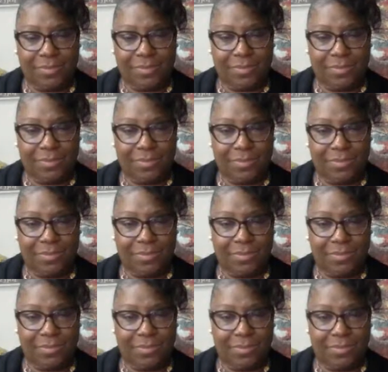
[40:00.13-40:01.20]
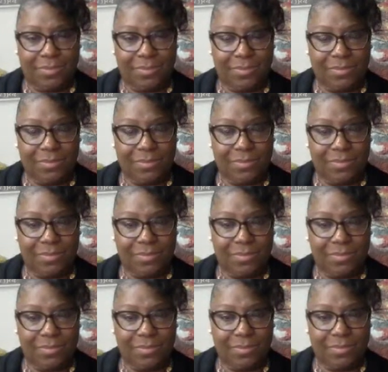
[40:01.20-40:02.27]

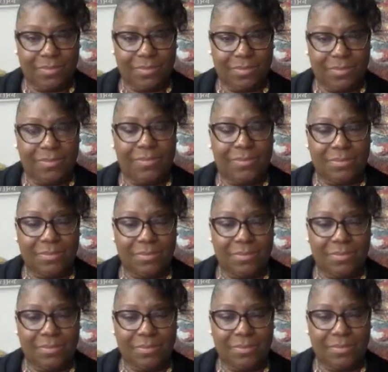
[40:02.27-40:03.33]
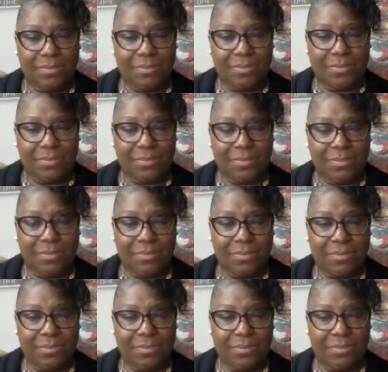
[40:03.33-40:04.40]

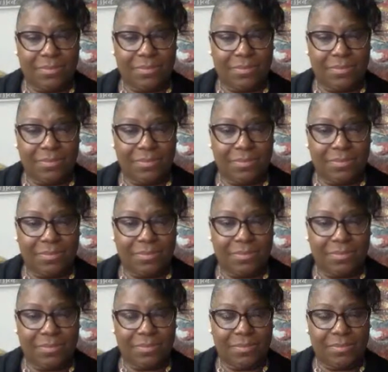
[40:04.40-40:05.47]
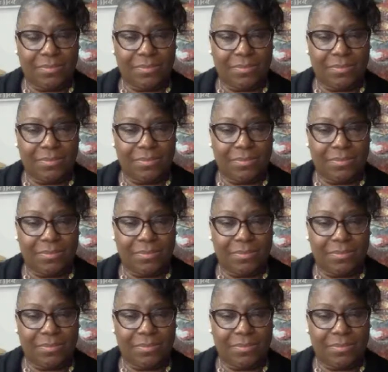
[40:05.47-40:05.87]
(not speaking)